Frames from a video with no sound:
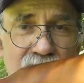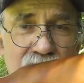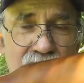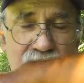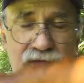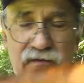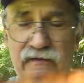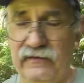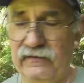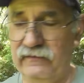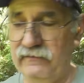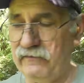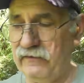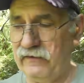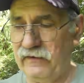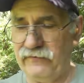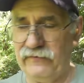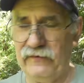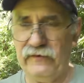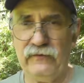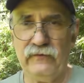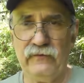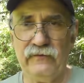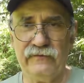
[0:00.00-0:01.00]
And I
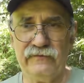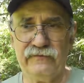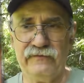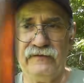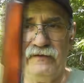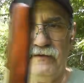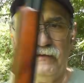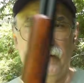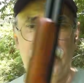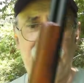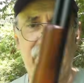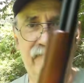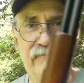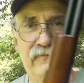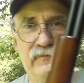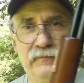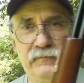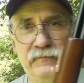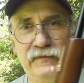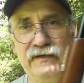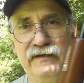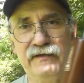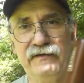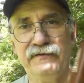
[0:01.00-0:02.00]
think you can see that
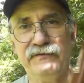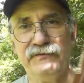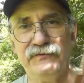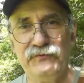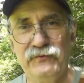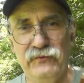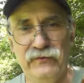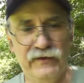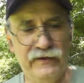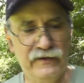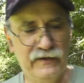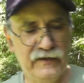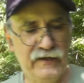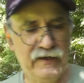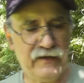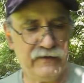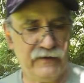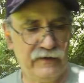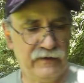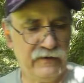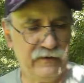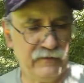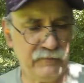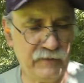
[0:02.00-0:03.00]
from me shooting it out
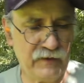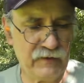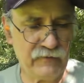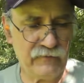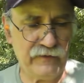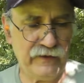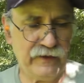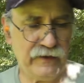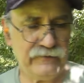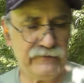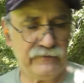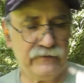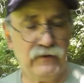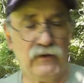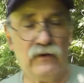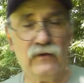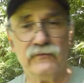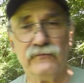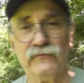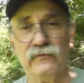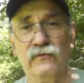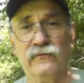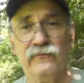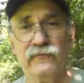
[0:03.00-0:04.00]
here at my range, and
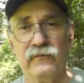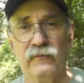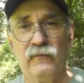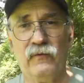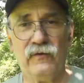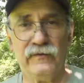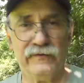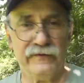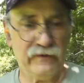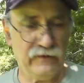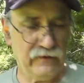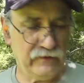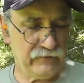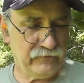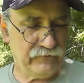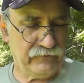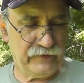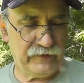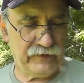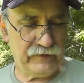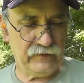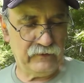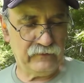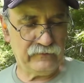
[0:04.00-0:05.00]
also from all the other
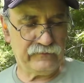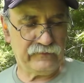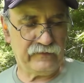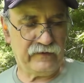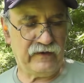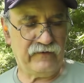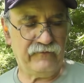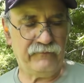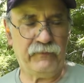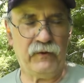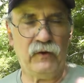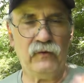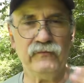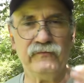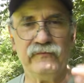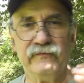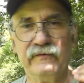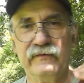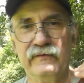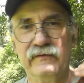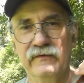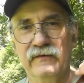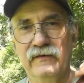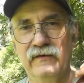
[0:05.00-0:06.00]
videos that I've
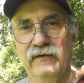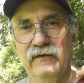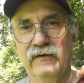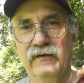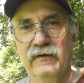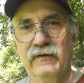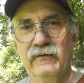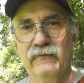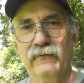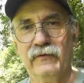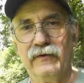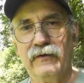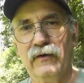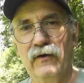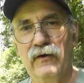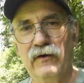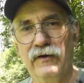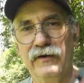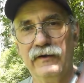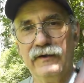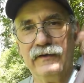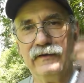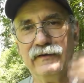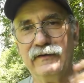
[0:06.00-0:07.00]
posted
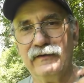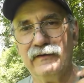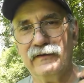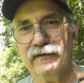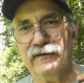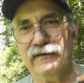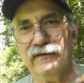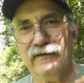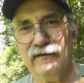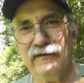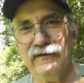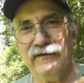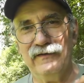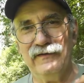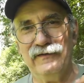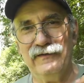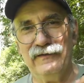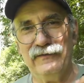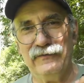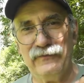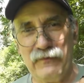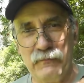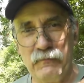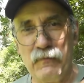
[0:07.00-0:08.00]
regarding
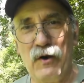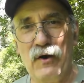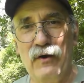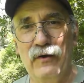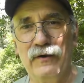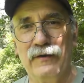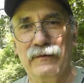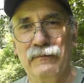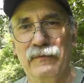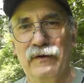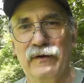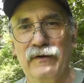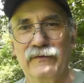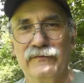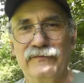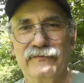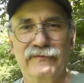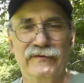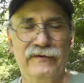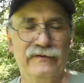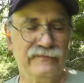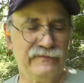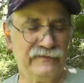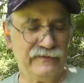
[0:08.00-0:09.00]
the Marlin Model
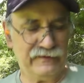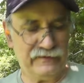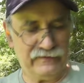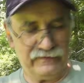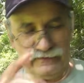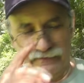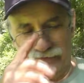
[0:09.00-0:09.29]
60.